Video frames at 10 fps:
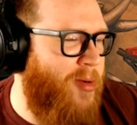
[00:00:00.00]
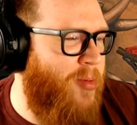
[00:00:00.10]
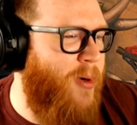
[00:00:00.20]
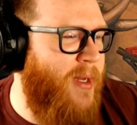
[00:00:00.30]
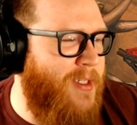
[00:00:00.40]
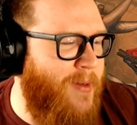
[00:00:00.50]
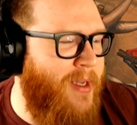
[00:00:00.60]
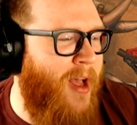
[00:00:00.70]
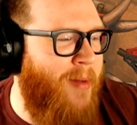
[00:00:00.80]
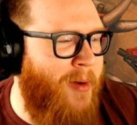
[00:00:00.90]
Pretty sweet
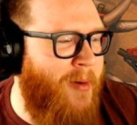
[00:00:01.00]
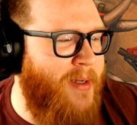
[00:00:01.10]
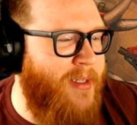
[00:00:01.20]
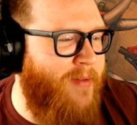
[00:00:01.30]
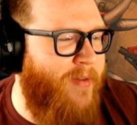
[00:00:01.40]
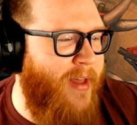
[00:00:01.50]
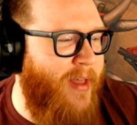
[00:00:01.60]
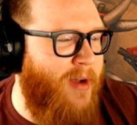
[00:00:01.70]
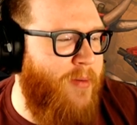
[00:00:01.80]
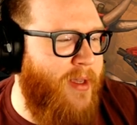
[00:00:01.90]
combo to identify
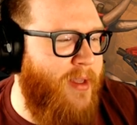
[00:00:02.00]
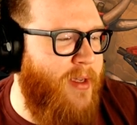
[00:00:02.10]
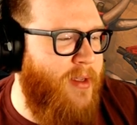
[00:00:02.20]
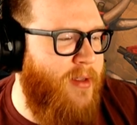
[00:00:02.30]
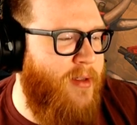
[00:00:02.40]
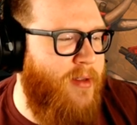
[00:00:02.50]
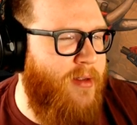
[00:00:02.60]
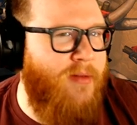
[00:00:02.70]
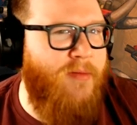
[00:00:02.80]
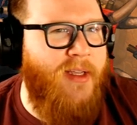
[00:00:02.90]
that quickly.
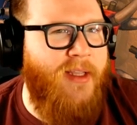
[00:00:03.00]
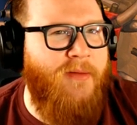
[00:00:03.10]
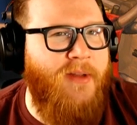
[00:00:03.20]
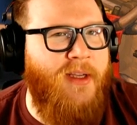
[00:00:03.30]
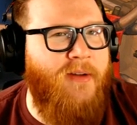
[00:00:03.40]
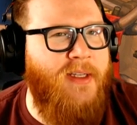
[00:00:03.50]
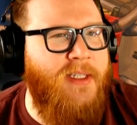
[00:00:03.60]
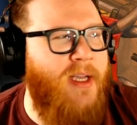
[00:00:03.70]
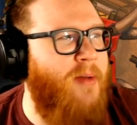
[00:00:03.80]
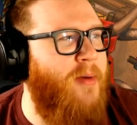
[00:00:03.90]
Really, really crazy
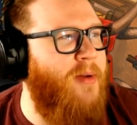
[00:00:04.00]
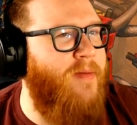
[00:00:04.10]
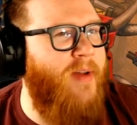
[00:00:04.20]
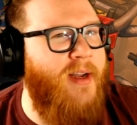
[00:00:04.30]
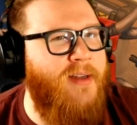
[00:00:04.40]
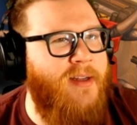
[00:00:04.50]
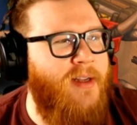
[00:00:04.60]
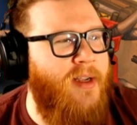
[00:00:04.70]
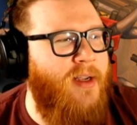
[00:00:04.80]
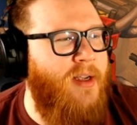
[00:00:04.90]
combo to find
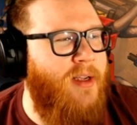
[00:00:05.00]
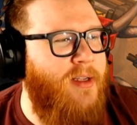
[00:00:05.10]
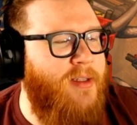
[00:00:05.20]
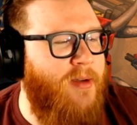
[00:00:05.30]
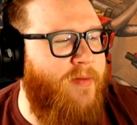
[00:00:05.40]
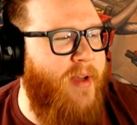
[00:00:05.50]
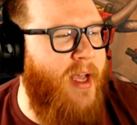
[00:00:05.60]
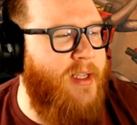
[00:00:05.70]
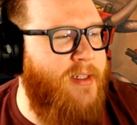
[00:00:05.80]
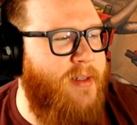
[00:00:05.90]
so
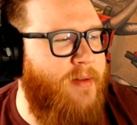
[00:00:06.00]
fast.